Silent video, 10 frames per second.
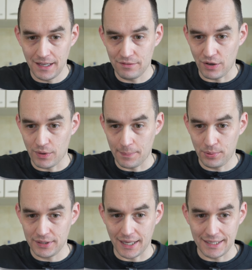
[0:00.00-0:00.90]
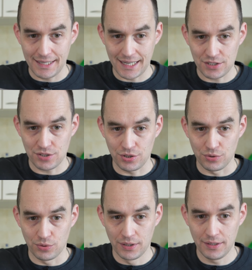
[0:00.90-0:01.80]
if I want to put that next
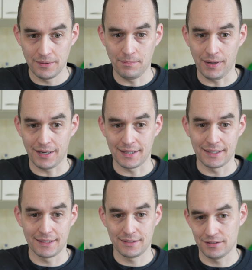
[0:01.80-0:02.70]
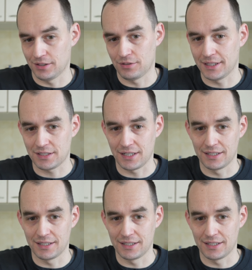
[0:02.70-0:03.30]
to my, you know, let's say